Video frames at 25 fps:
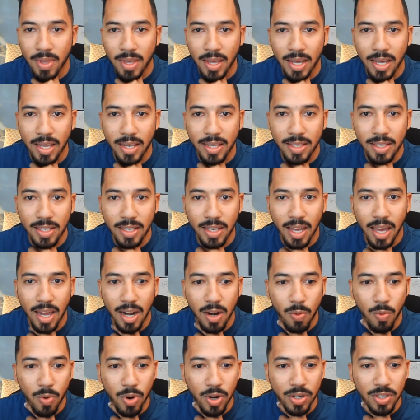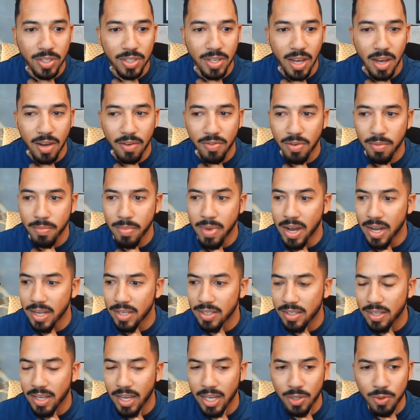It kind of works out for my
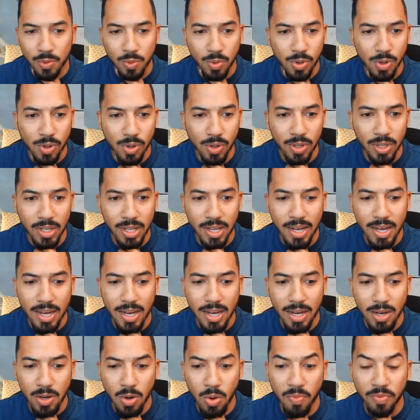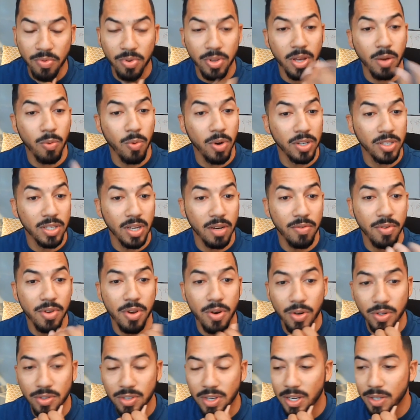schedule. Hopefully it works out for
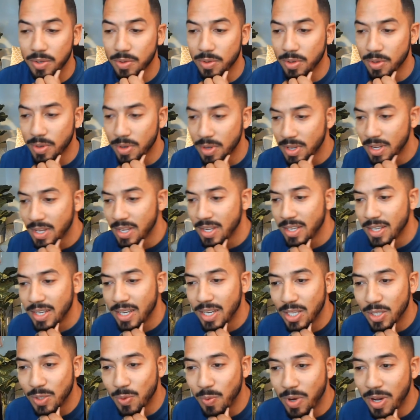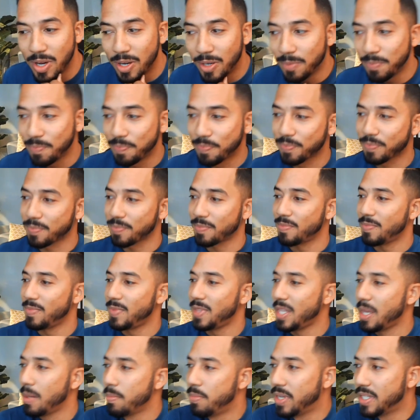your schedule as well.
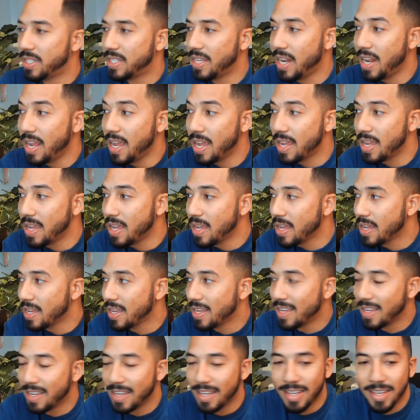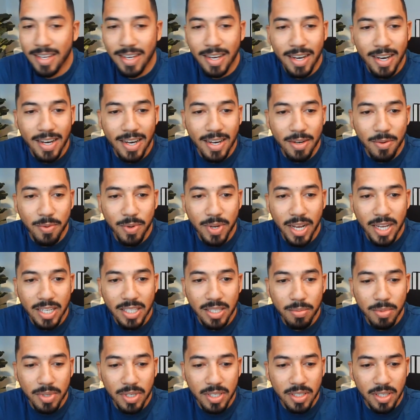But today, we got
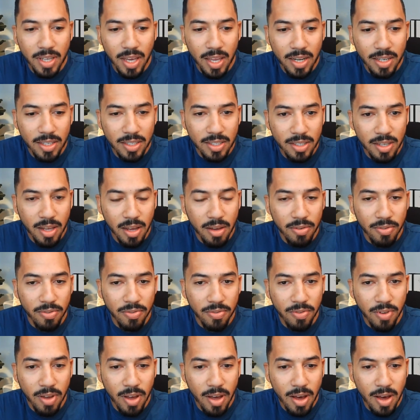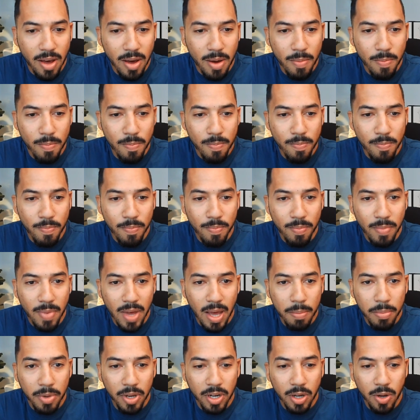some exciting stuff.
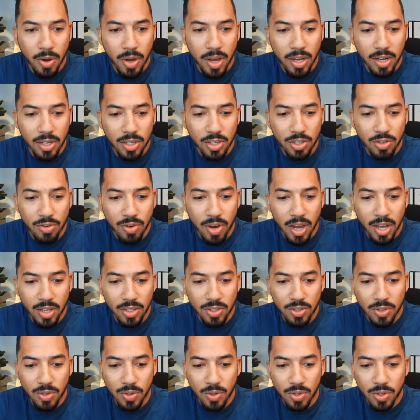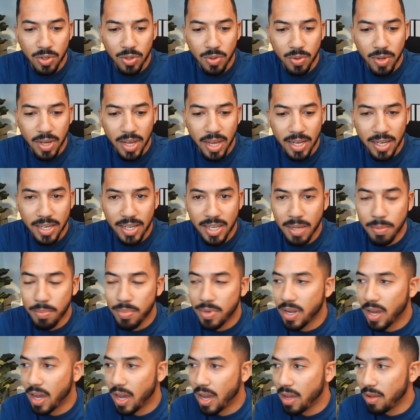I'm going to go ahead and try to do a deep
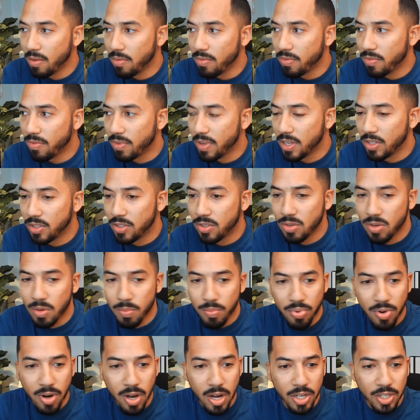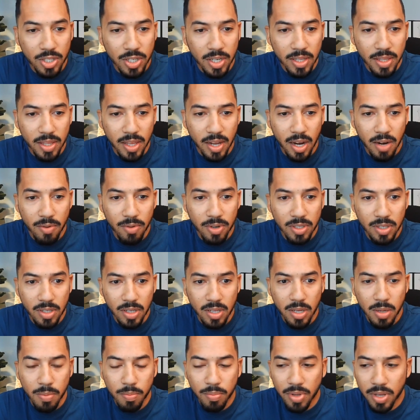dive into a project that I
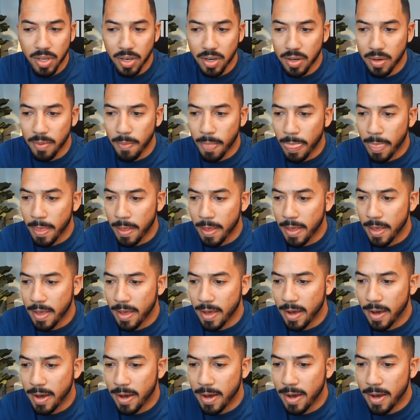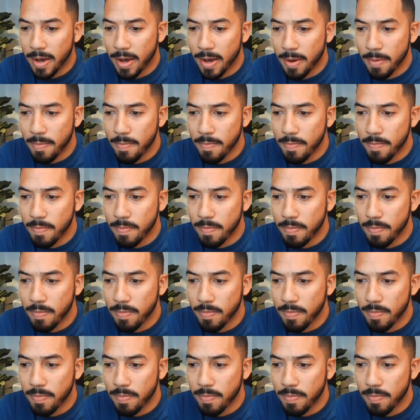recently completed on